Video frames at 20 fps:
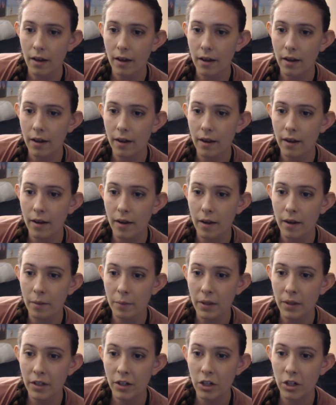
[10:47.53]

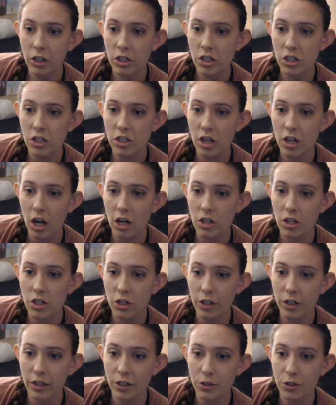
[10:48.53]
Me and her just talked
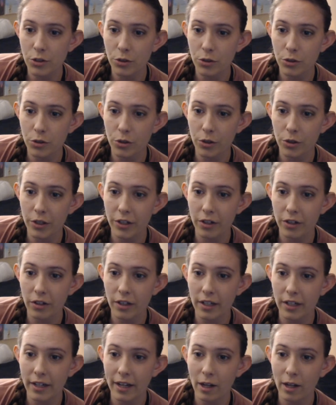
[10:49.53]
during the tutorial
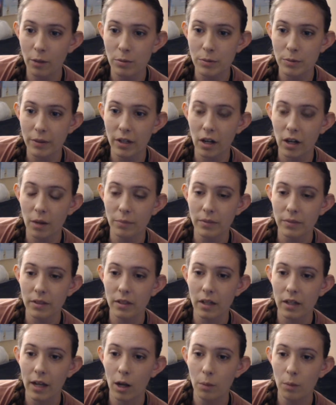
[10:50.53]
and helps
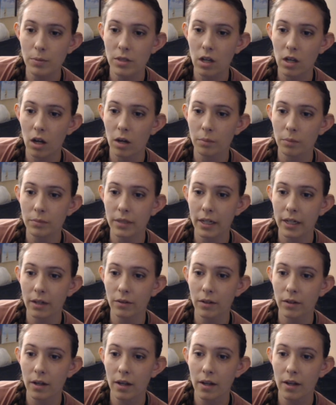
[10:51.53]
calm
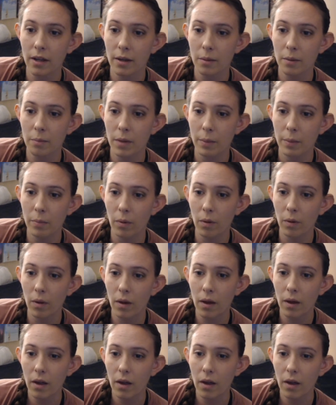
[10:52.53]
down people.